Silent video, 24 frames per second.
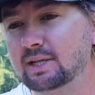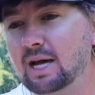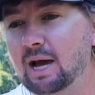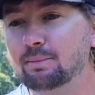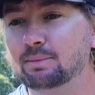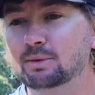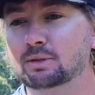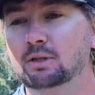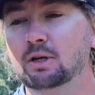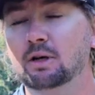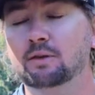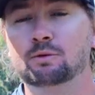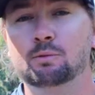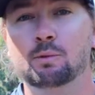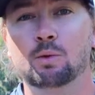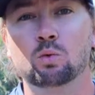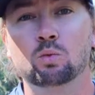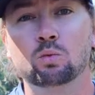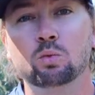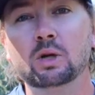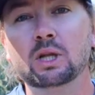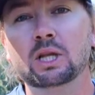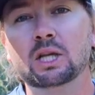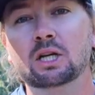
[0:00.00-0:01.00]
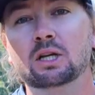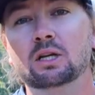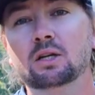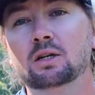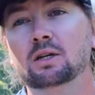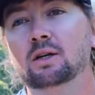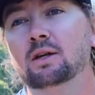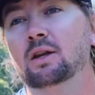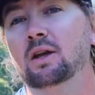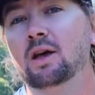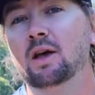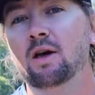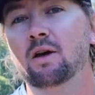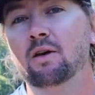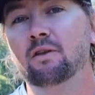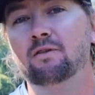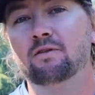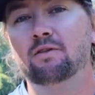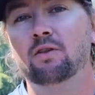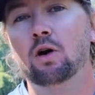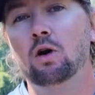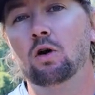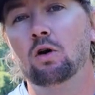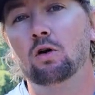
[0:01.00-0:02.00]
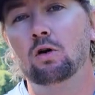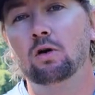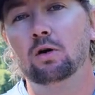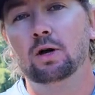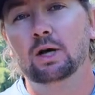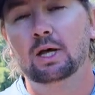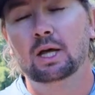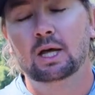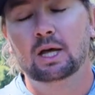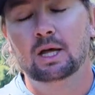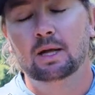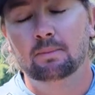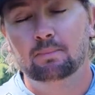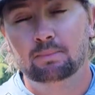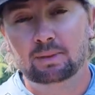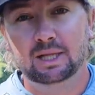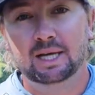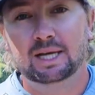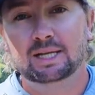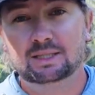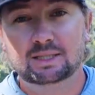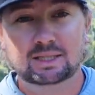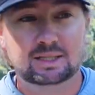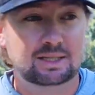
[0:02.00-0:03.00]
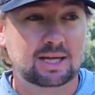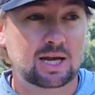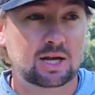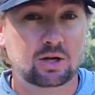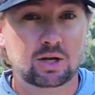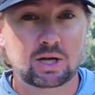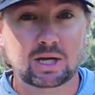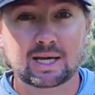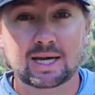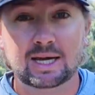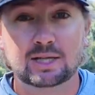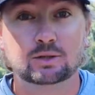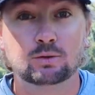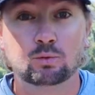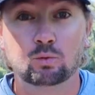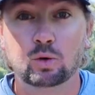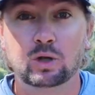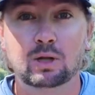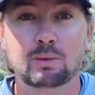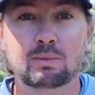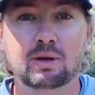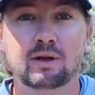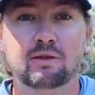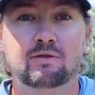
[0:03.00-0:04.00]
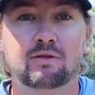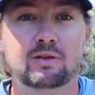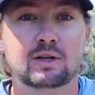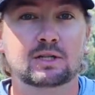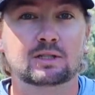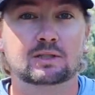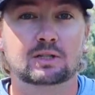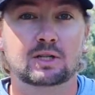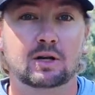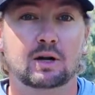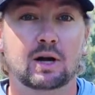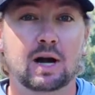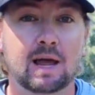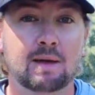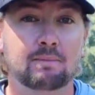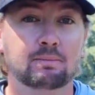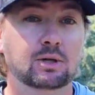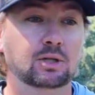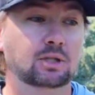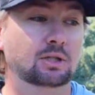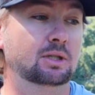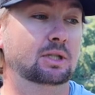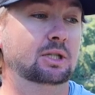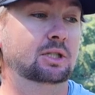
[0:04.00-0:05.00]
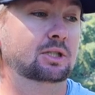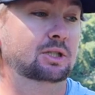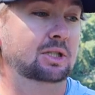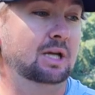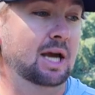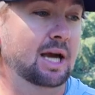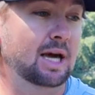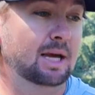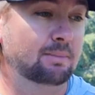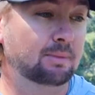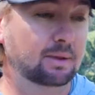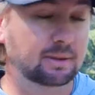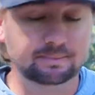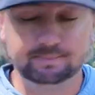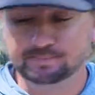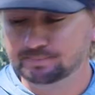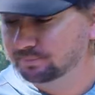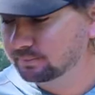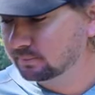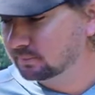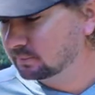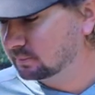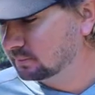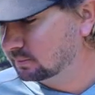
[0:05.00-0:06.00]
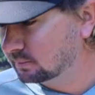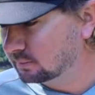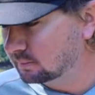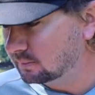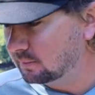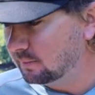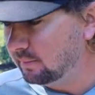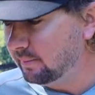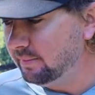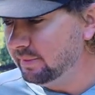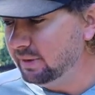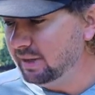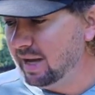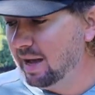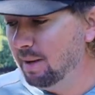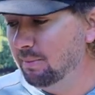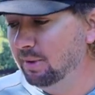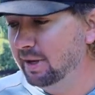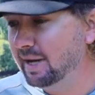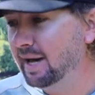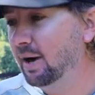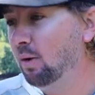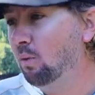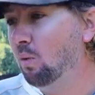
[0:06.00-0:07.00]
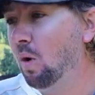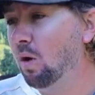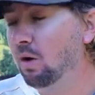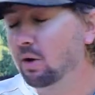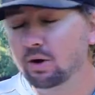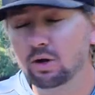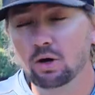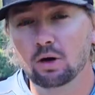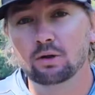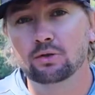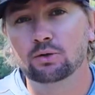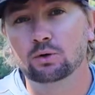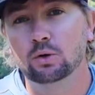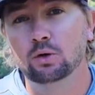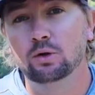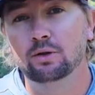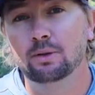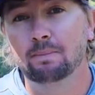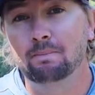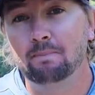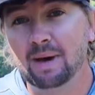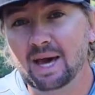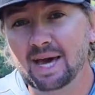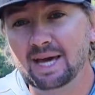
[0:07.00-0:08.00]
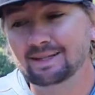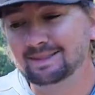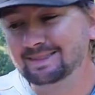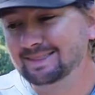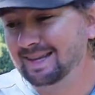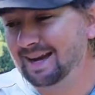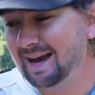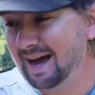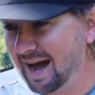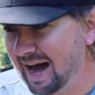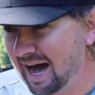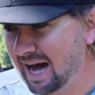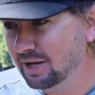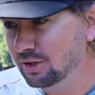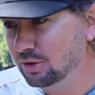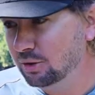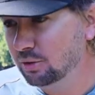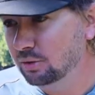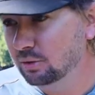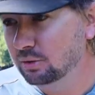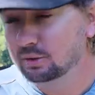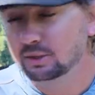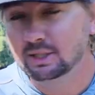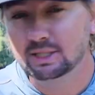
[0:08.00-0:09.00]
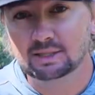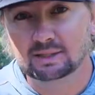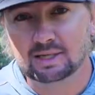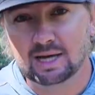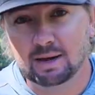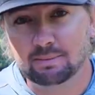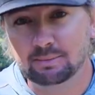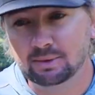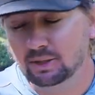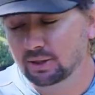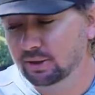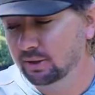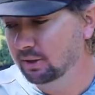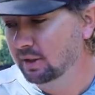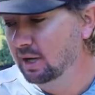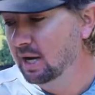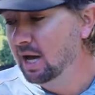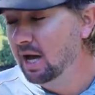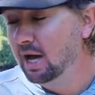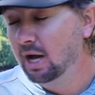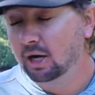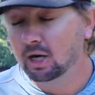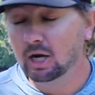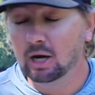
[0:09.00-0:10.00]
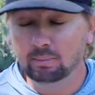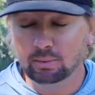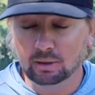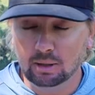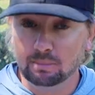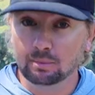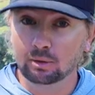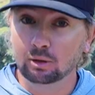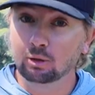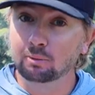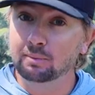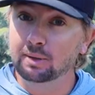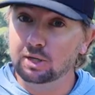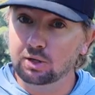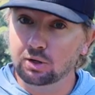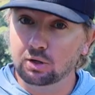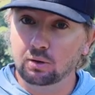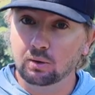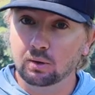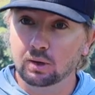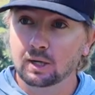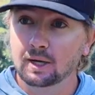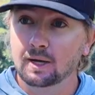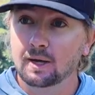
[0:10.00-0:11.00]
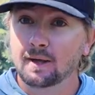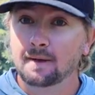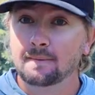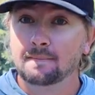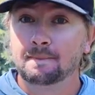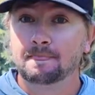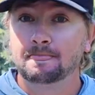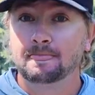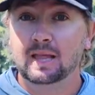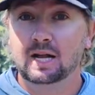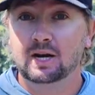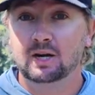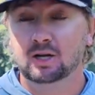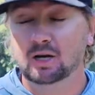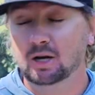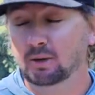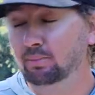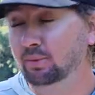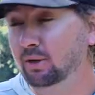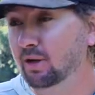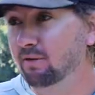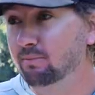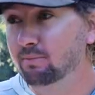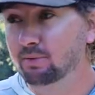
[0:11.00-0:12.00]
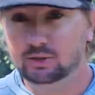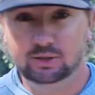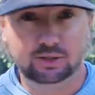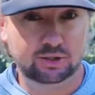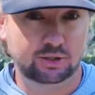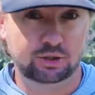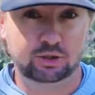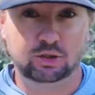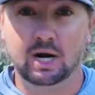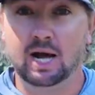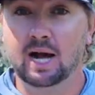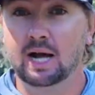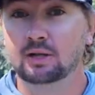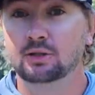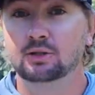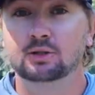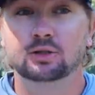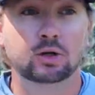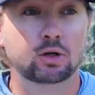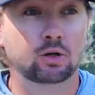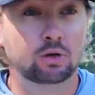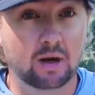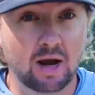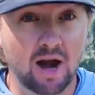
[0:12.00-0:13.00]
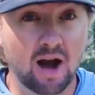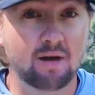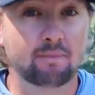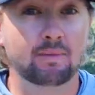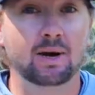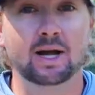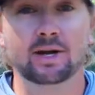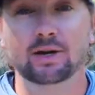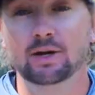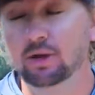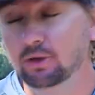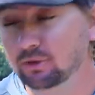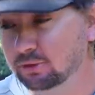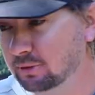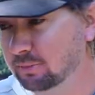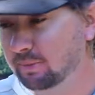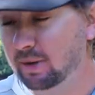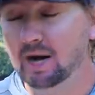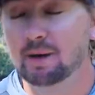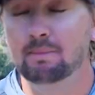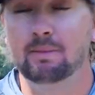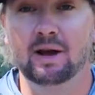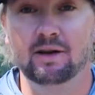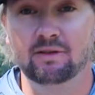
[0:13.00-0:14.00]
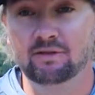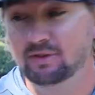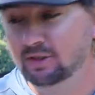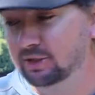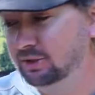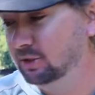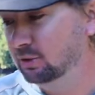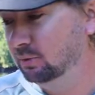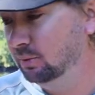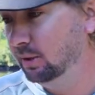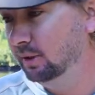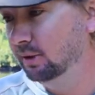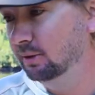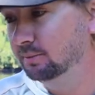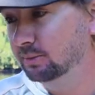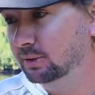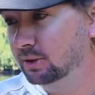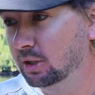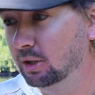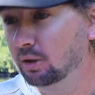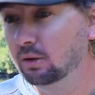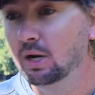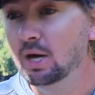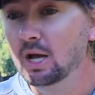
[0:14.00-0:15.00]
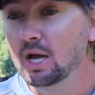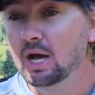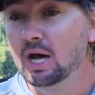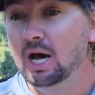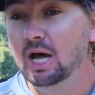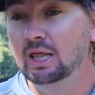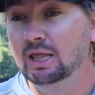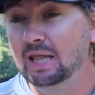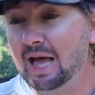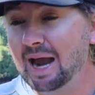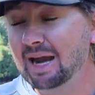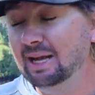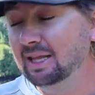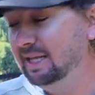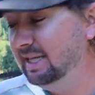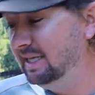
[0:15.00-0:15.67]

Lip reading: type of stuff can be really good fall places that you can catch some really big fish that are ambushing these shad. But I'm gonna kind of walk y'all through the baits that I use this time of year. A couple of them are a little bit newer, and a couple of them are just tried and true. Everybody knows them, everybody fishes with them. So a lot of